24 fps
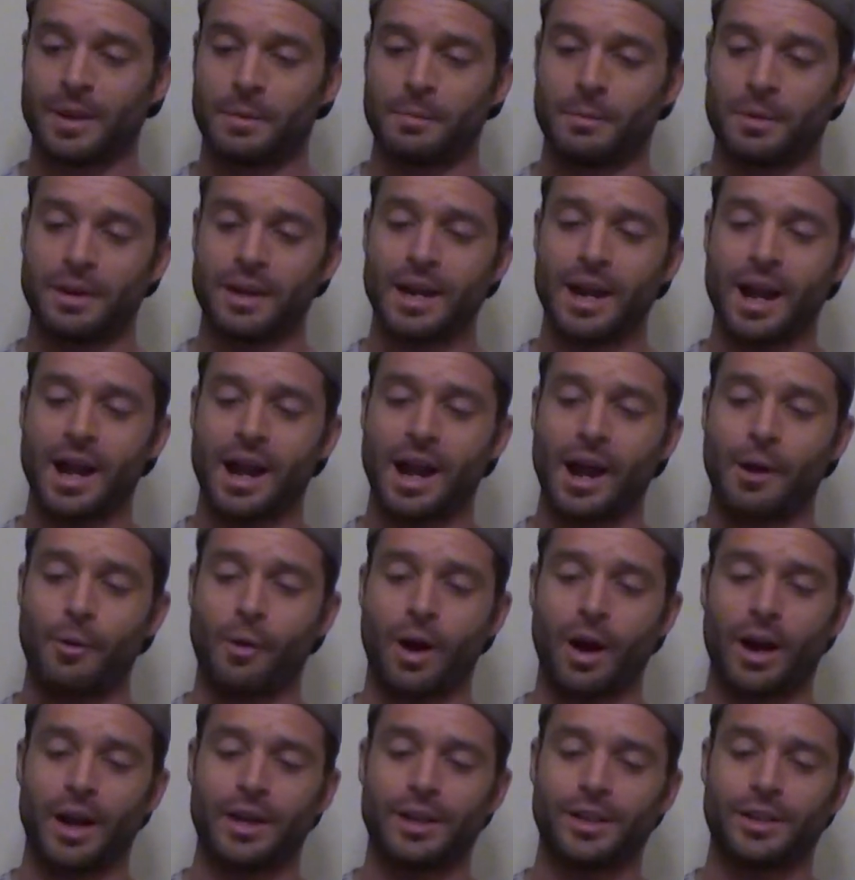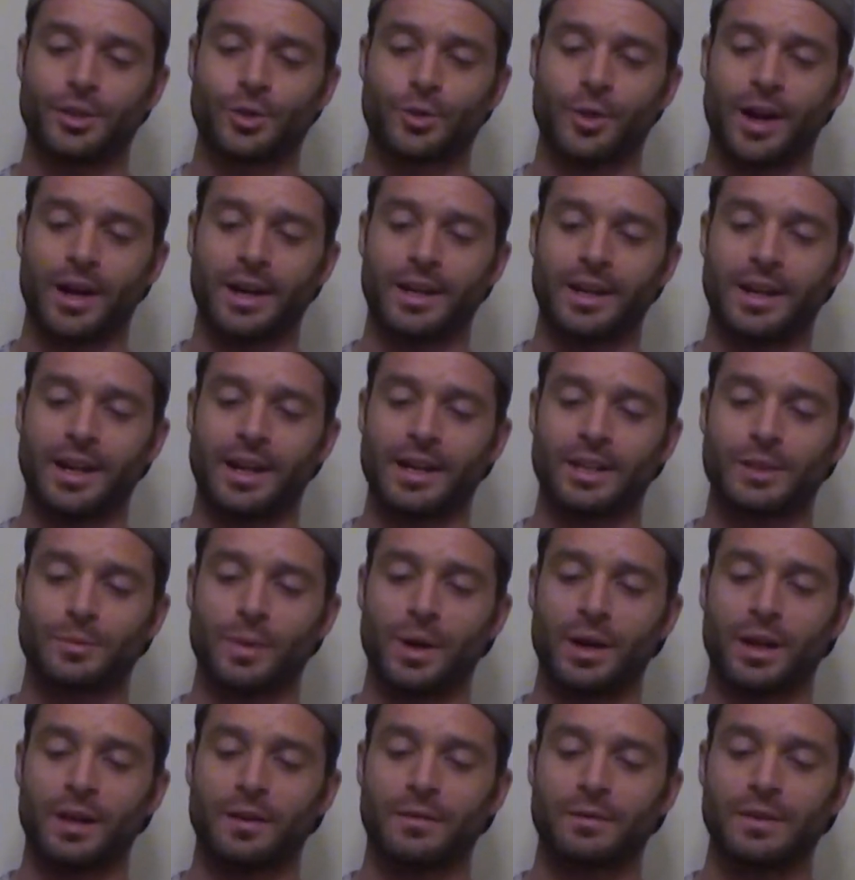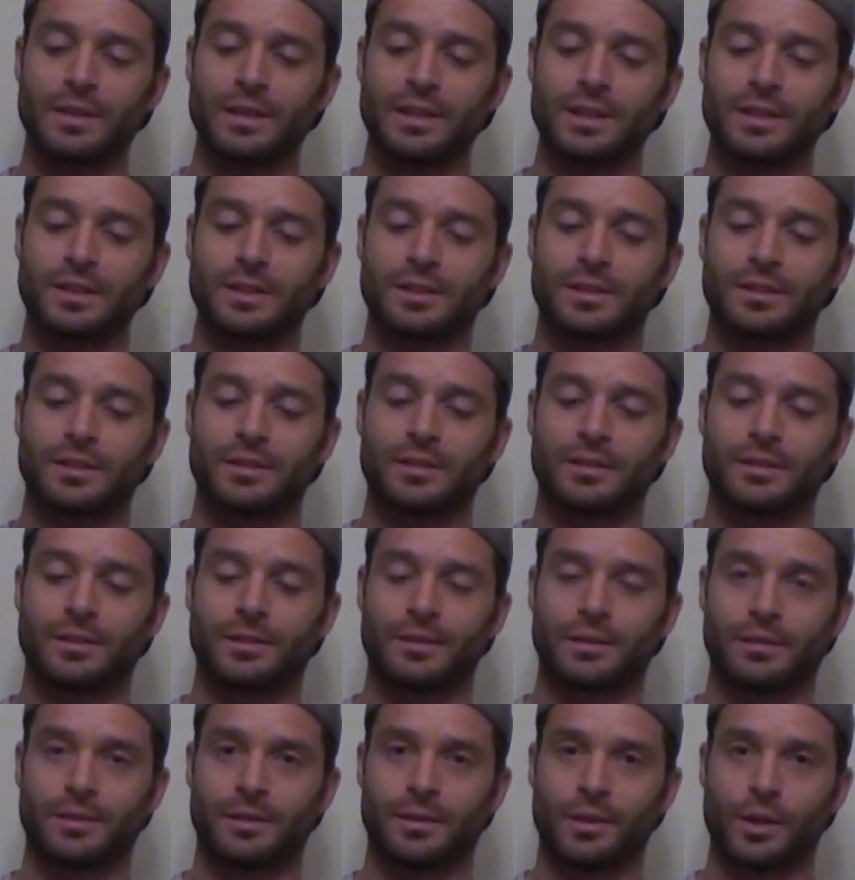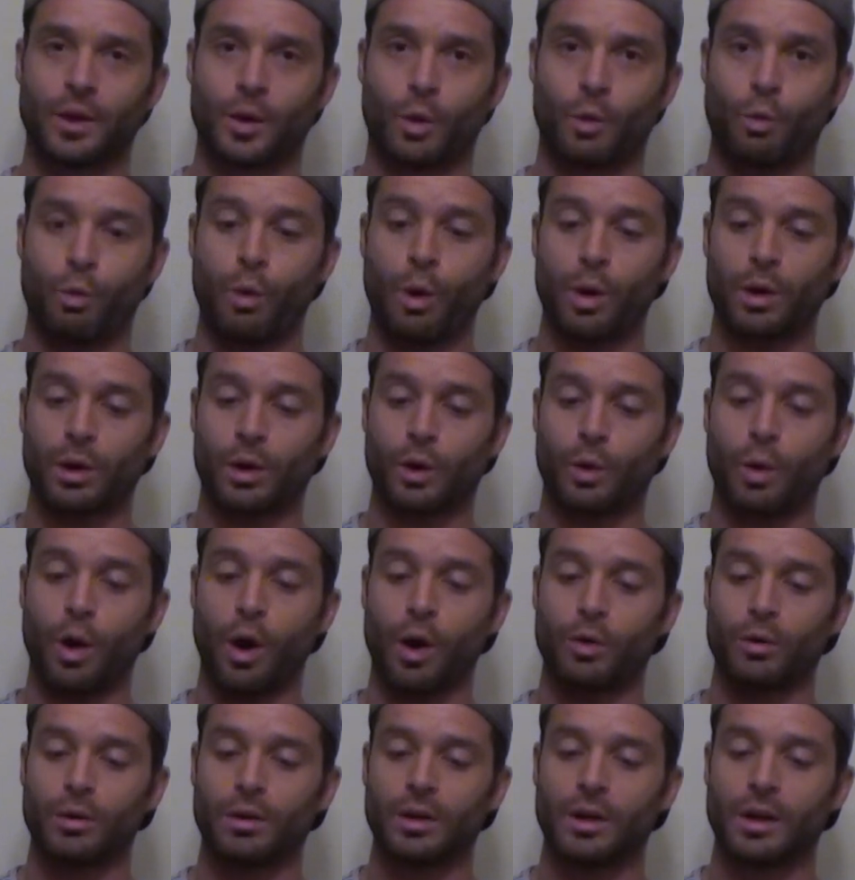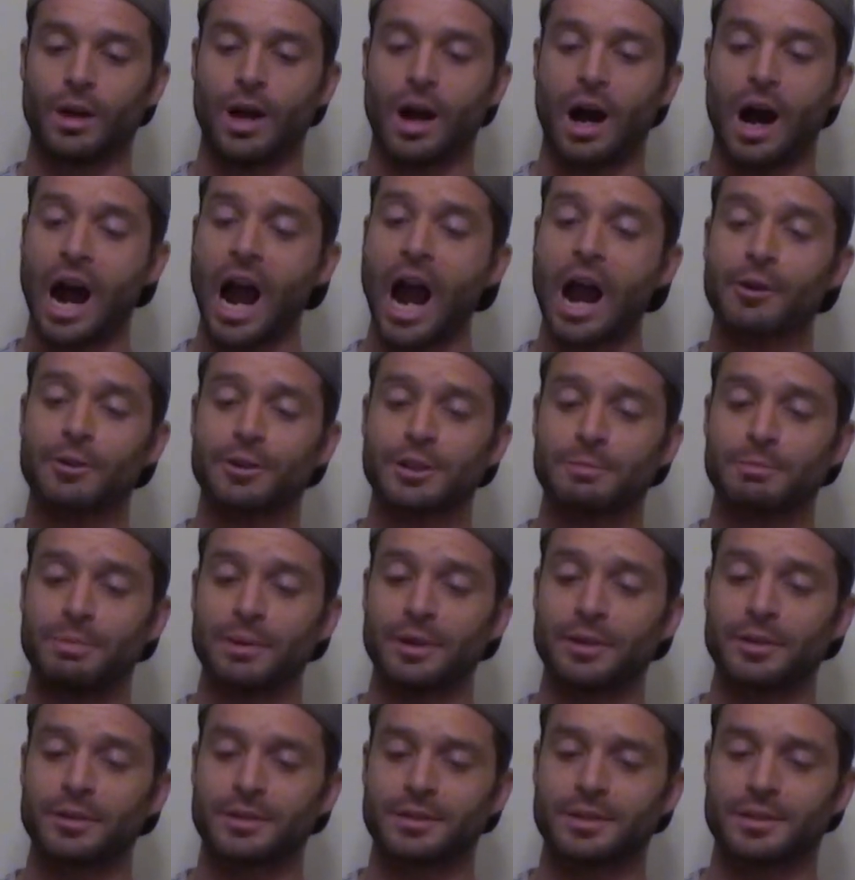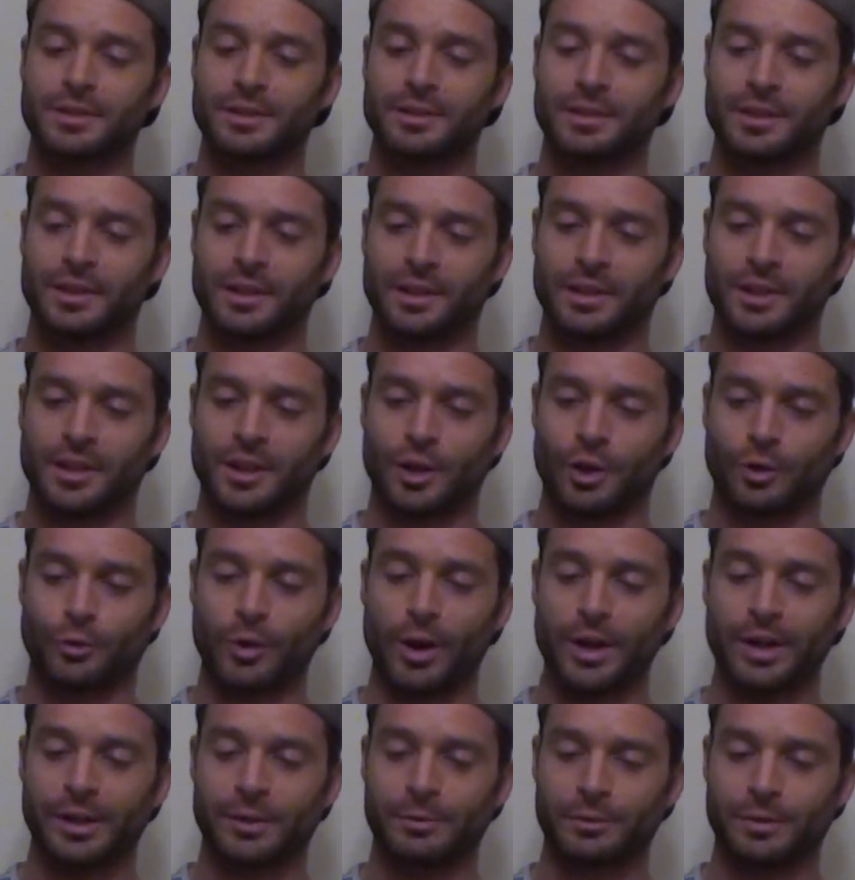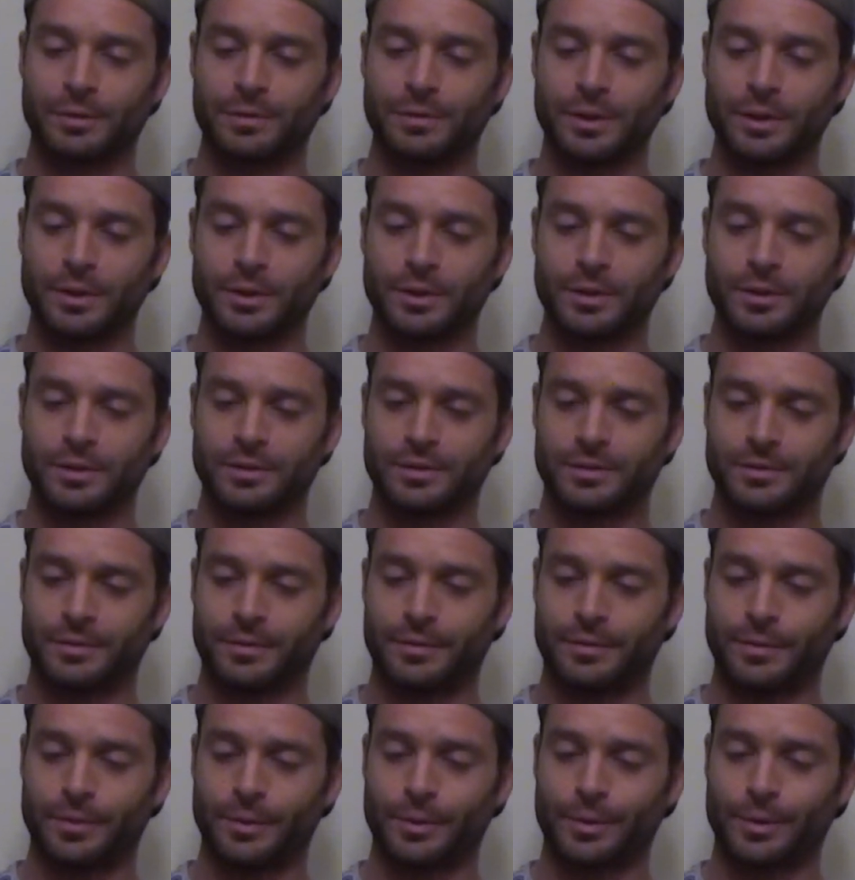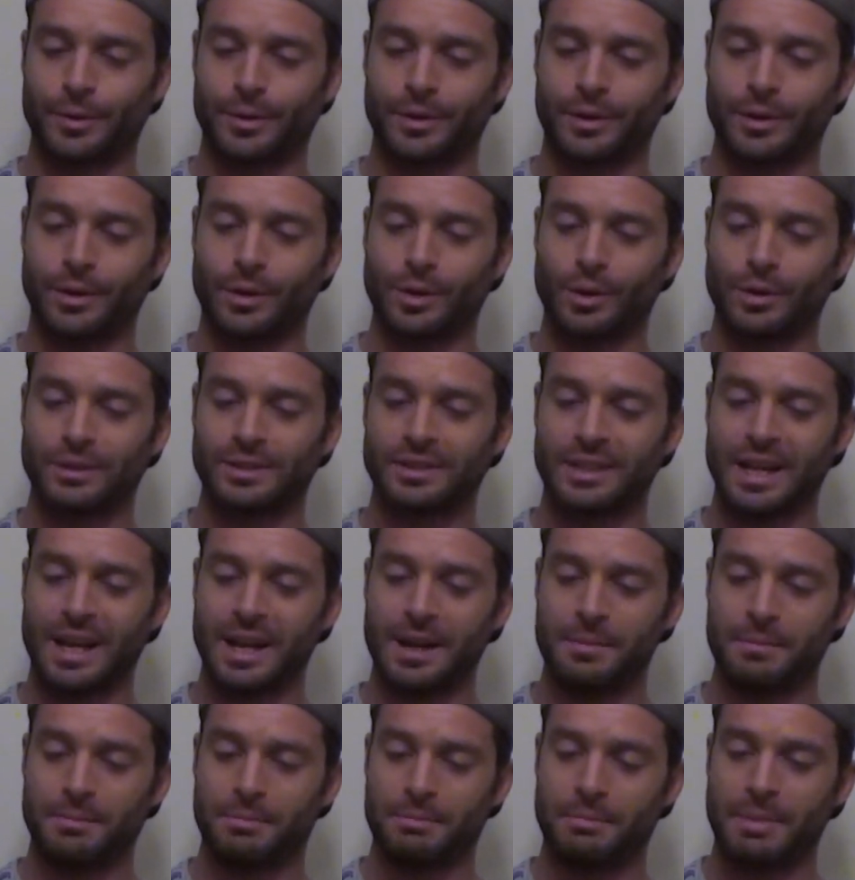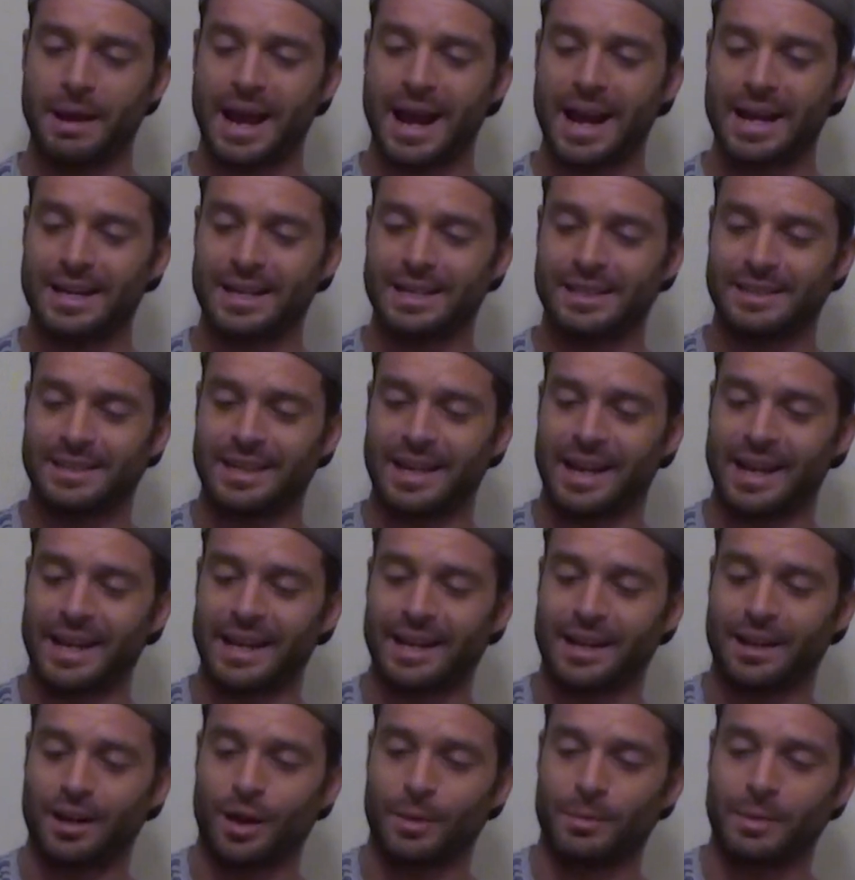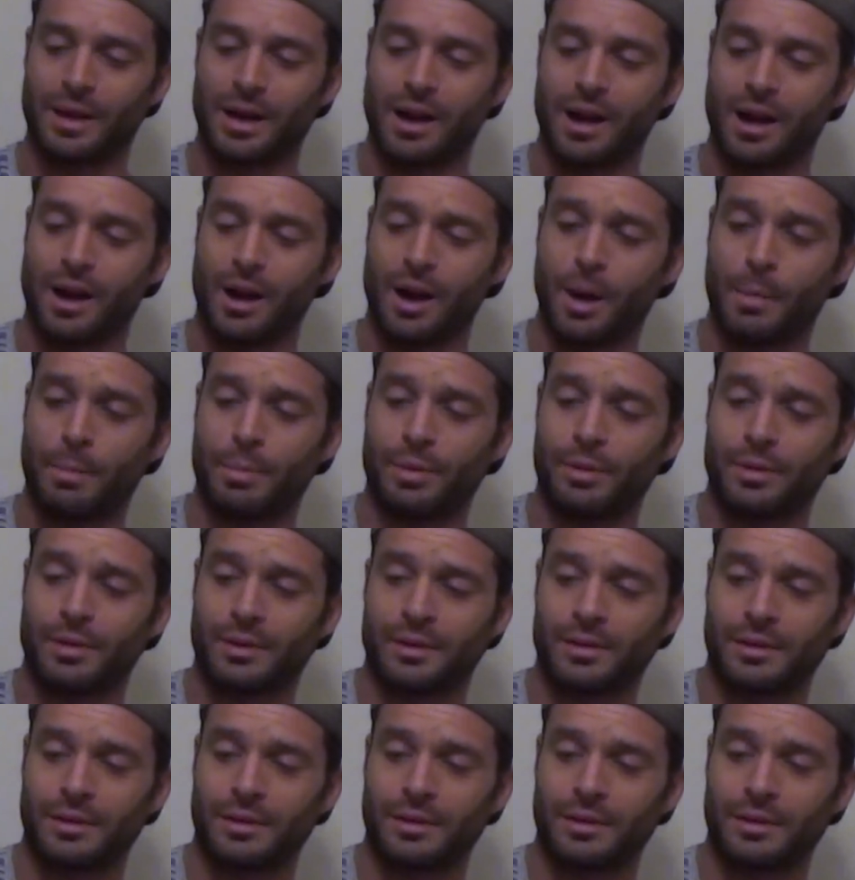But yeah, I wanted to try to get as many of these quote-unquote Irish beers rated and reviewed for good old St. Paddy's Day coming up.